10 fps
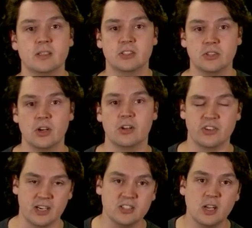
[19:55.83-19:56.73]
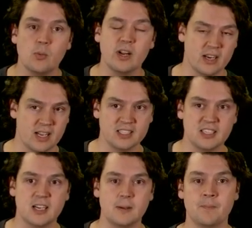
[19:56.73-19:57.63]
search, anytime weighted
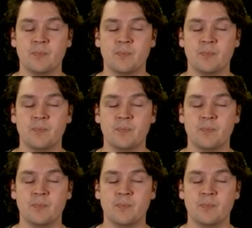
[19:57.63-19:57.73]
A-star,